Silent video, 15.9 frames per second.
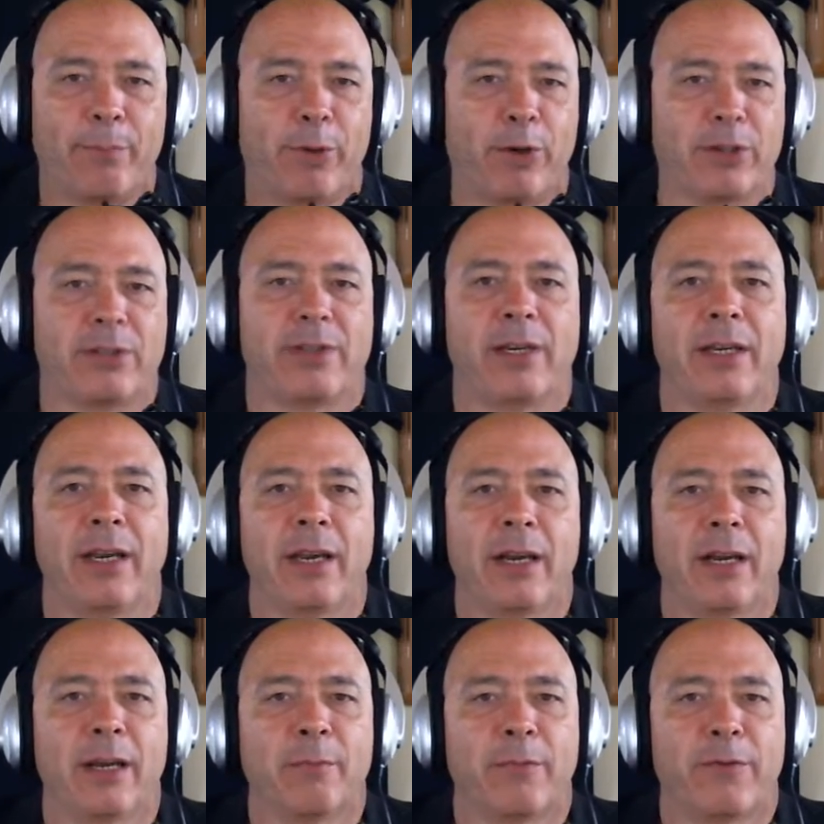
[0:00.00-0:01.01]
personally
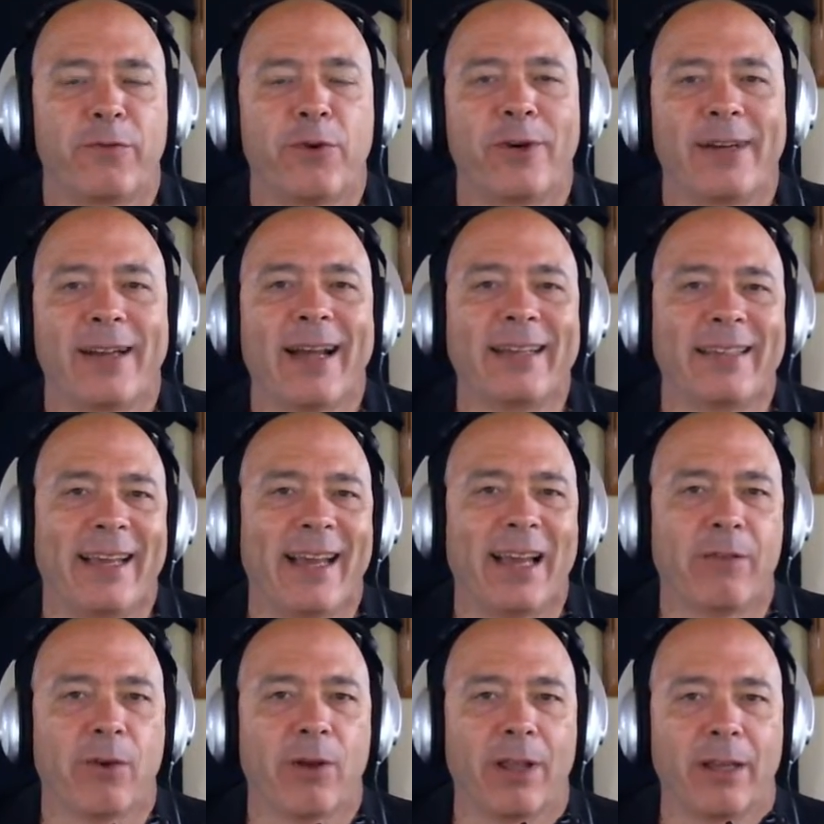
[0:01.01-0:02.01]
prefer not to
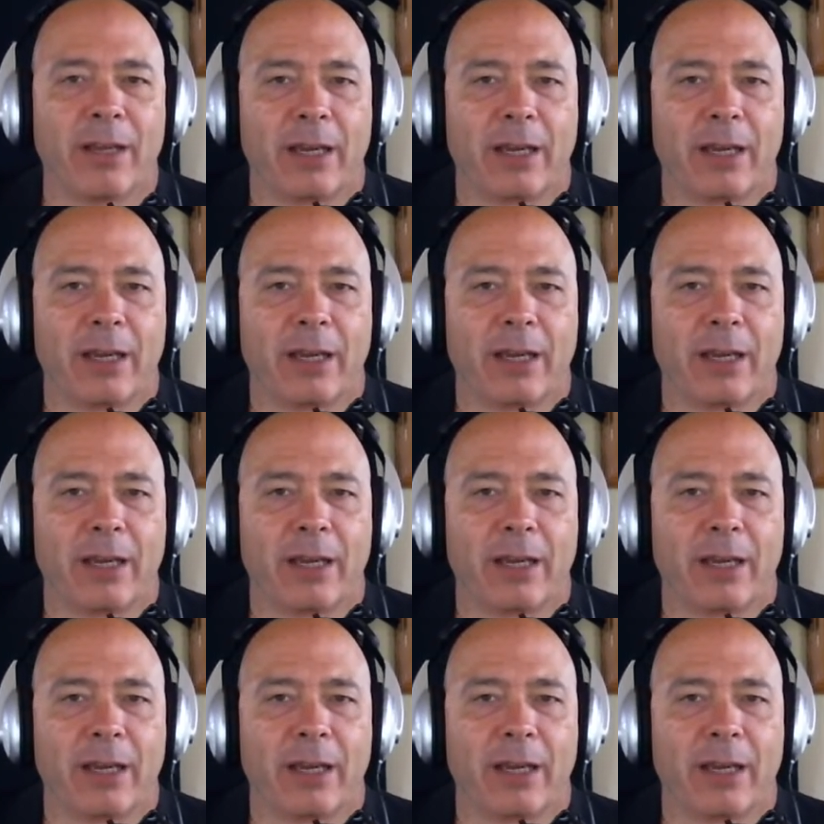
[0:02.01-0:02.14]
have all that